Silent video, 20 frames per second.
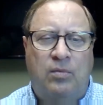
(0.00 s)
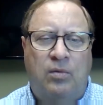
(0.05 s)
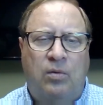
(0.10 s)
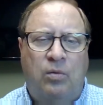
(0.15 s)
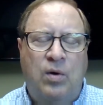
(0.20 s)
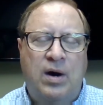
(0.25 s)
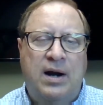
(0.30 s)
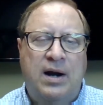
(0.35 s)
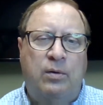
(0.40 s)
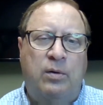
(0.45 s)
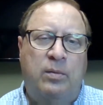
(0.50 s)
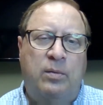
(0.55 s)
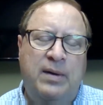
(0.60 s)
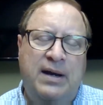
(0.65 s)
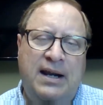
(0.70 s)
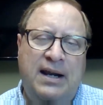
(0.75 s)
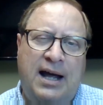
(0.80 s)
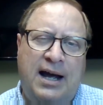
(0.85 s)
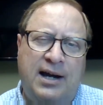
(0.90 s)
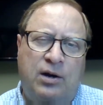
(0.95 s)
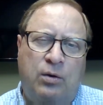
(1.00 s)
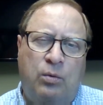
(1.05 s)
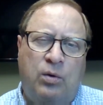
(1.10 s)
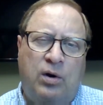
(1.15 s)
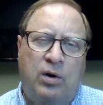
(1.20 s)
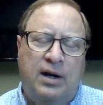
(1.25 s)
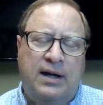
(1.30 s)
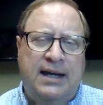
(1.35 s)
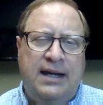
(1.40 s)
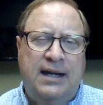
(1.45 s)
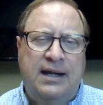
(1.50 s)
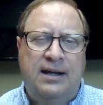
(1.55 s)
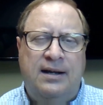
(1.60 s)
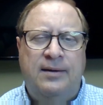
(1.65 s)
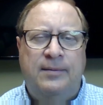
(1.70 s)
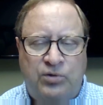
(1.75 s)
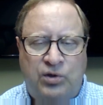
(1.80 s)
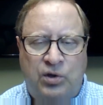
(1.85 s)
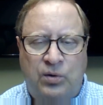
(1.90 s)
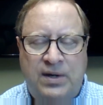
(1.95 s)
what it will be like working
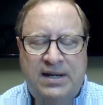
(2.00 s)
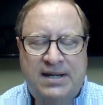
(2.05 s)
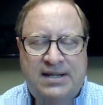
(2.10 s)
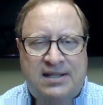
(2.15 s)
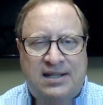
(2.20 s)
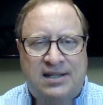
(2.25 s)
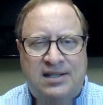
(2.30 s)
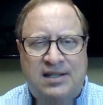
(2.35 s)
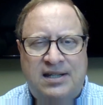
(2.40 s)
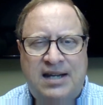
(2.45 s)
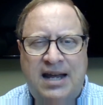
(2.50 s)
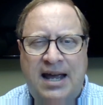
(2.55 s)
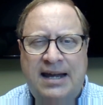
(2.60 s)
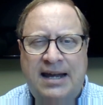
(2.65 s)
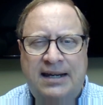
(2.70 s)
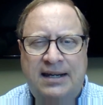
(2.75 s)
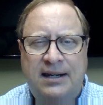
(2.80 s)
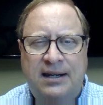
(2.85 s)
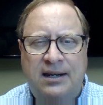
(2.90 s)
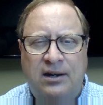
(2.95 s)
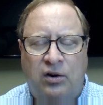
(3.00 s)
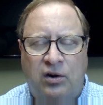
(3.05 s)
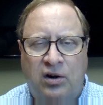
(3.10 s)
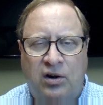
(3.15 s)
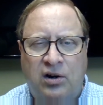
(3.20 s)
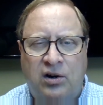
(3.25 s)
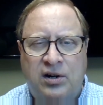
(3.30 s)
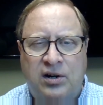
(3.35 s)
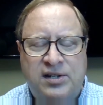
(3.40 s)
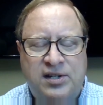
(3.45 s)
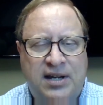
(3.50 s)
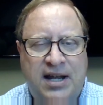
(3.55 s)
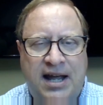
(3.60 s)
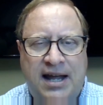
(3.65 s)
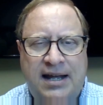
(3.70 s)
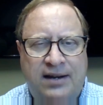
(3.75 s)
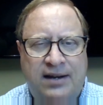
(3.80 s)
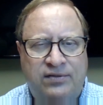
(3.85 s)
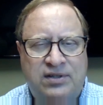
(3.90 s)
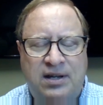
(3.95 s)
through his estate or her
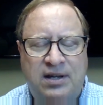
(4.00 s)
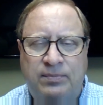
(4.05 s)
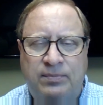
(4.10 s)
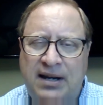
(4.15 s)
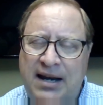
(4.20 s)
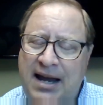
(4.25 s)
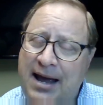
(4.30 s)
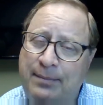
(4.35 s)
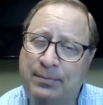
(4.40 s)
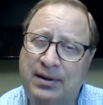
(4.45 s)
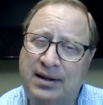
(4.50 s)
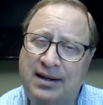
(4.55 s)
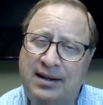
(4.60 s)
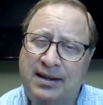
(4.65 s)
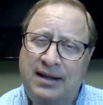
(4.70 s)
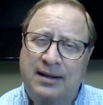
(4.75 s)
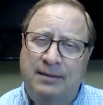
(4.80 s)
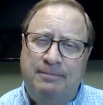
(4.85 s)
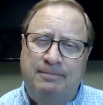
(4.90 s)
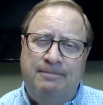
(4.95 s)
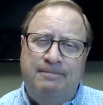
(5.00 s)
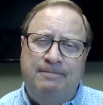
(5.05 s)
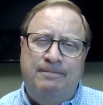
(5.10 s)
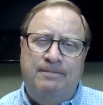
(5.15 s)
estate if something happened to them.